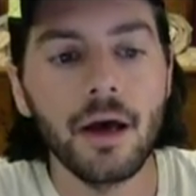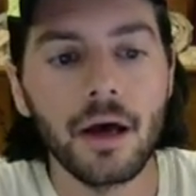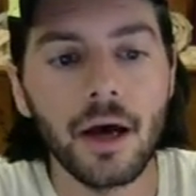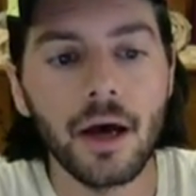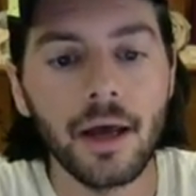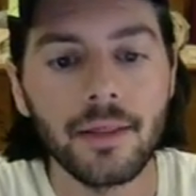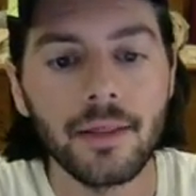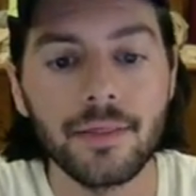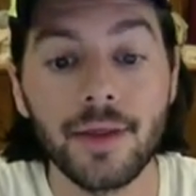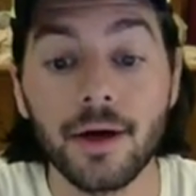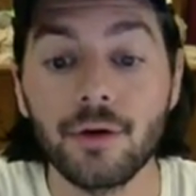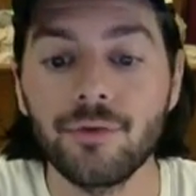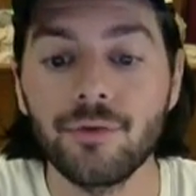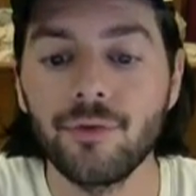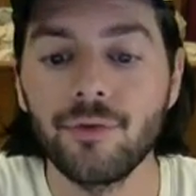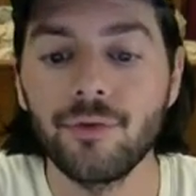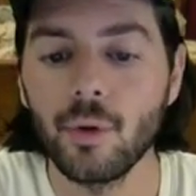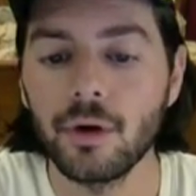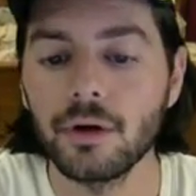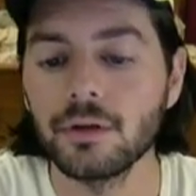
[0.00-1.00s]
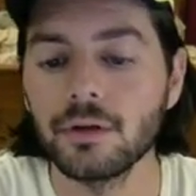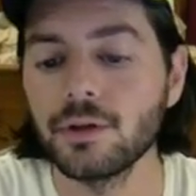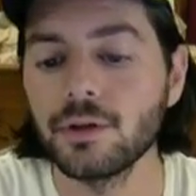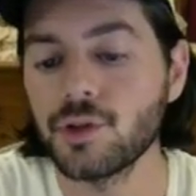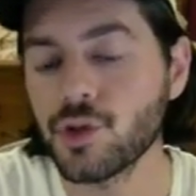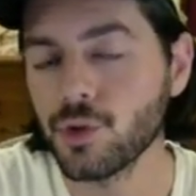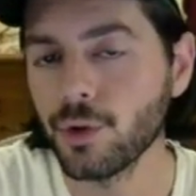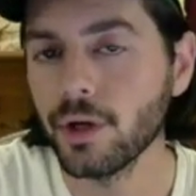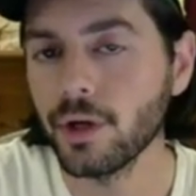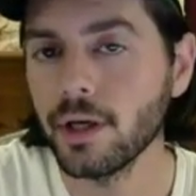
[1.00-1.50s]
and therefore the
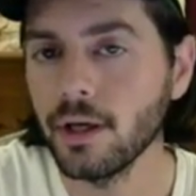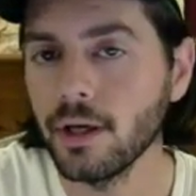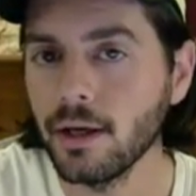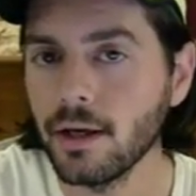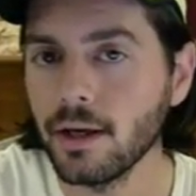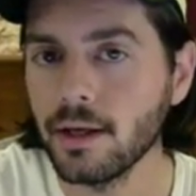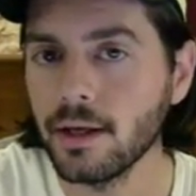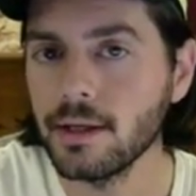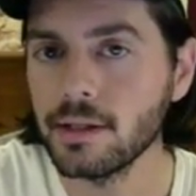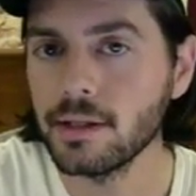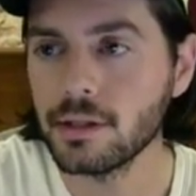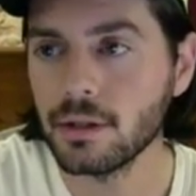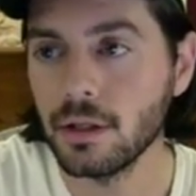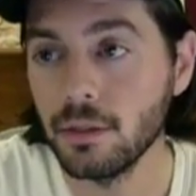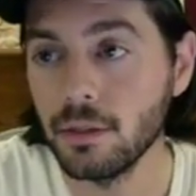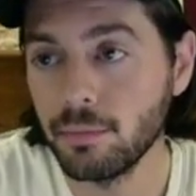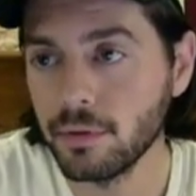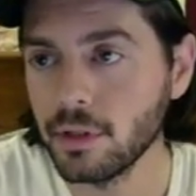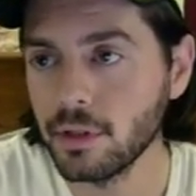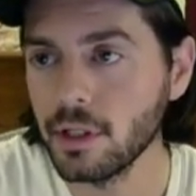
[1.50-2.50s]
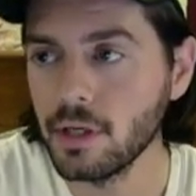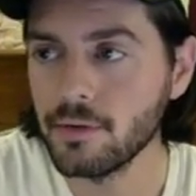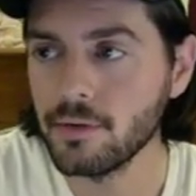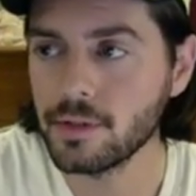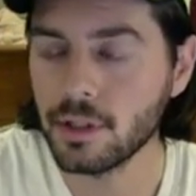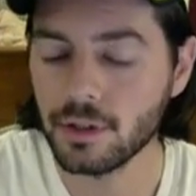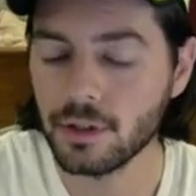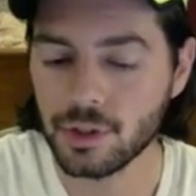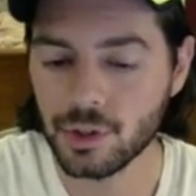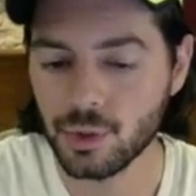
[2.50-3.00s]
tree he he
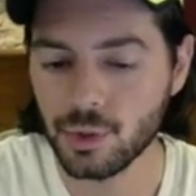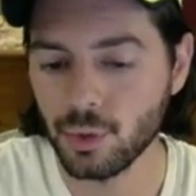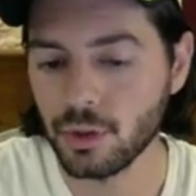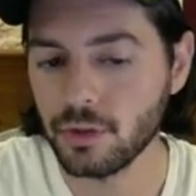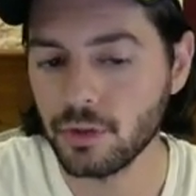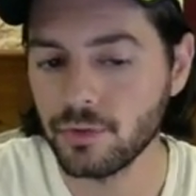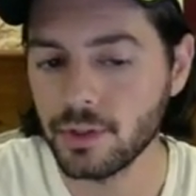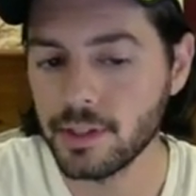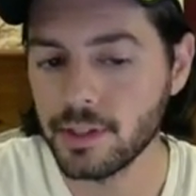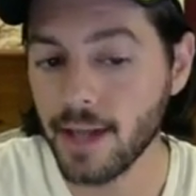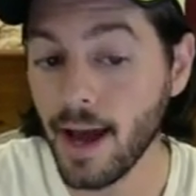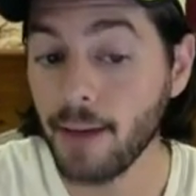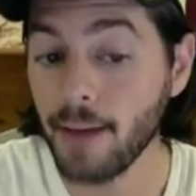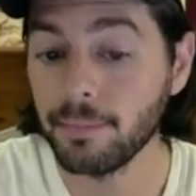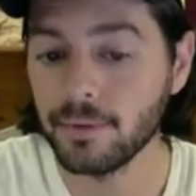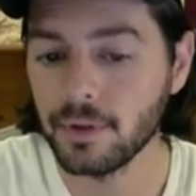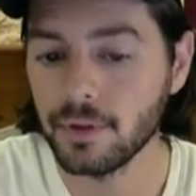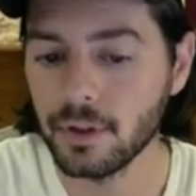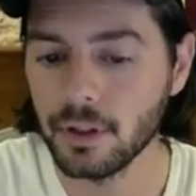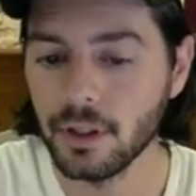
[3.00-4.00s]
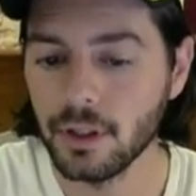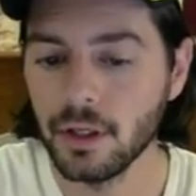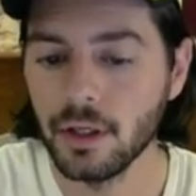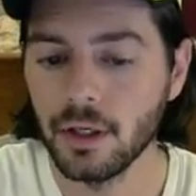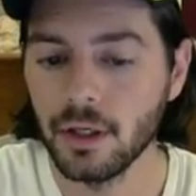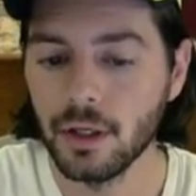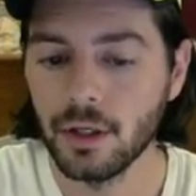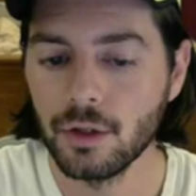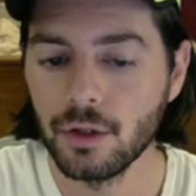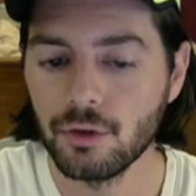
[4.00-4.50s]
believes has sort of adapted
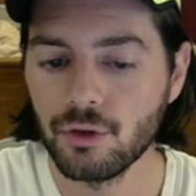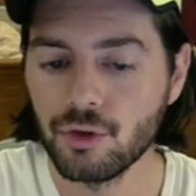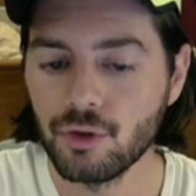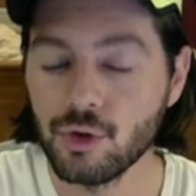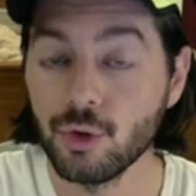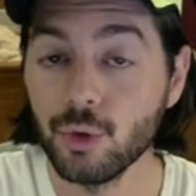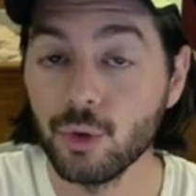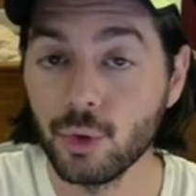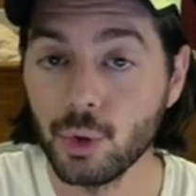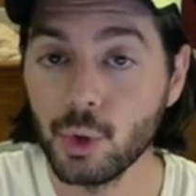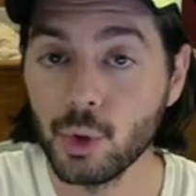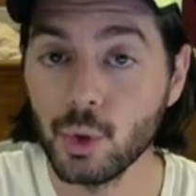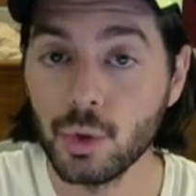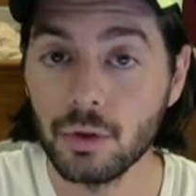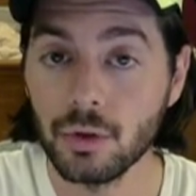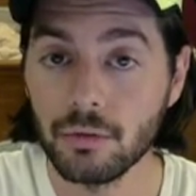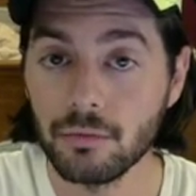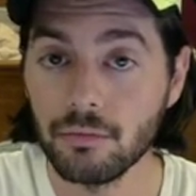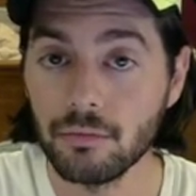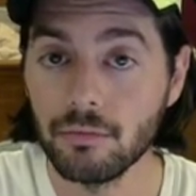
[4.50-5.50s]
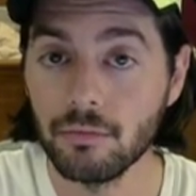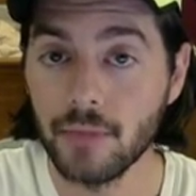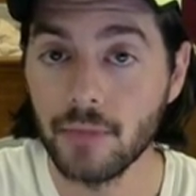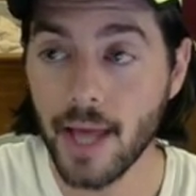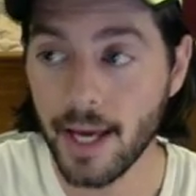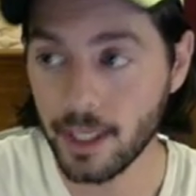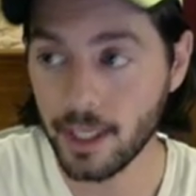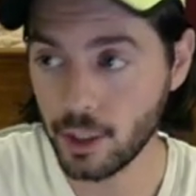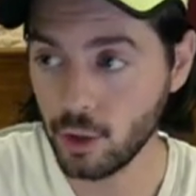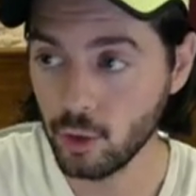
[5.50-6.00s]
to
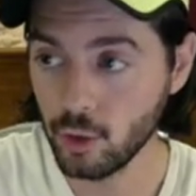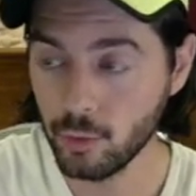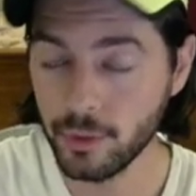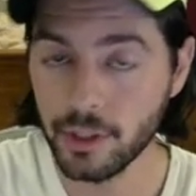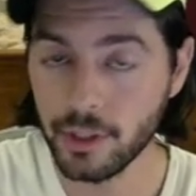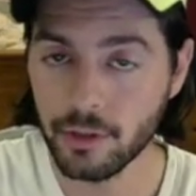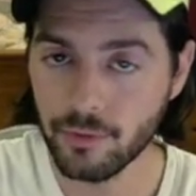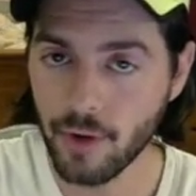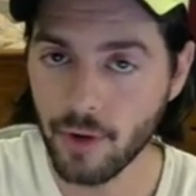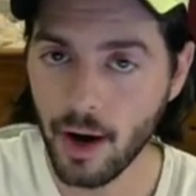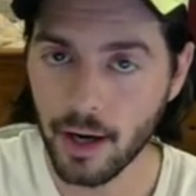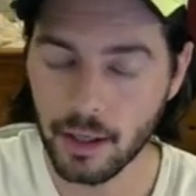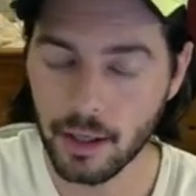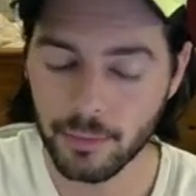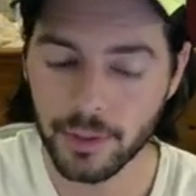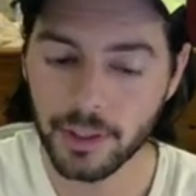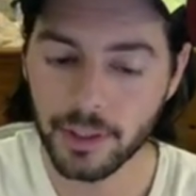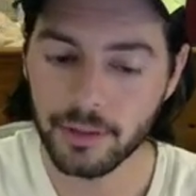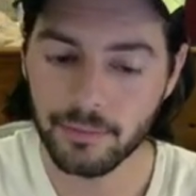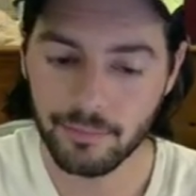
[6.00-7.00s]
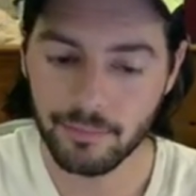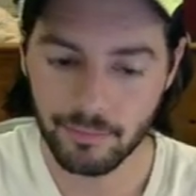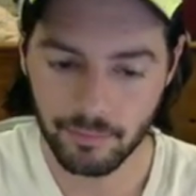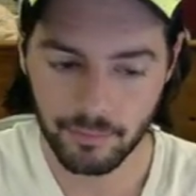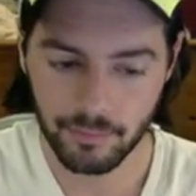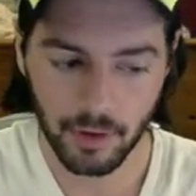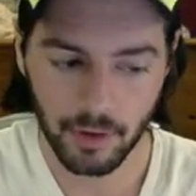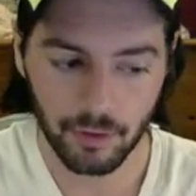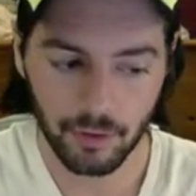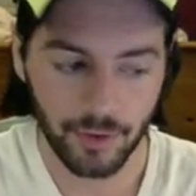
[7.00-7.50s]
that humid environment
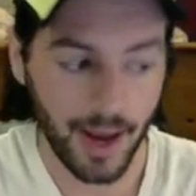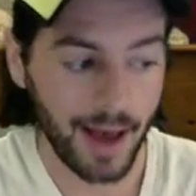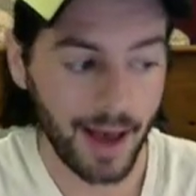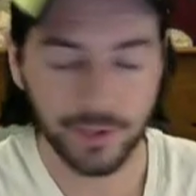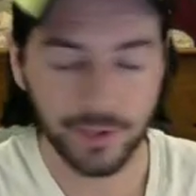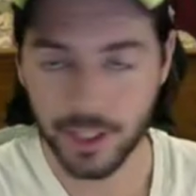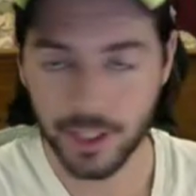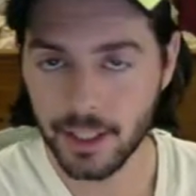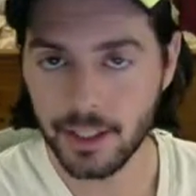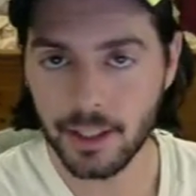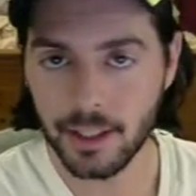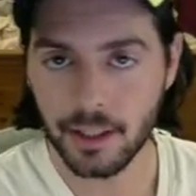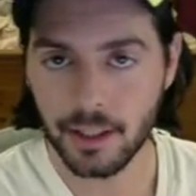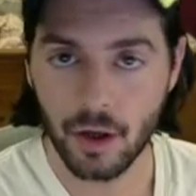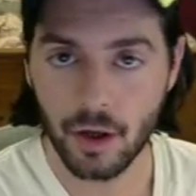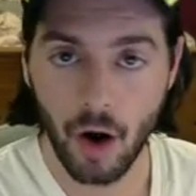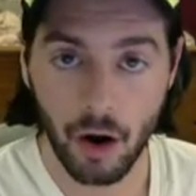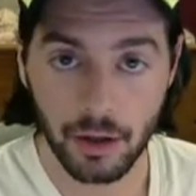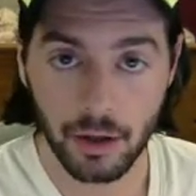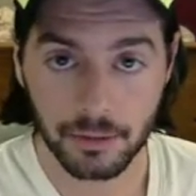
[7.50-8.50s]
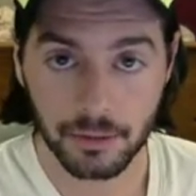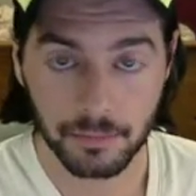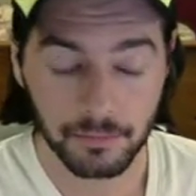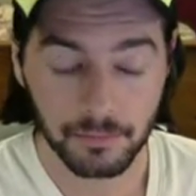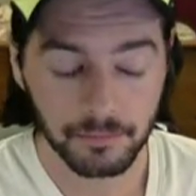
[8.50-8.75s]
of having it in a garden.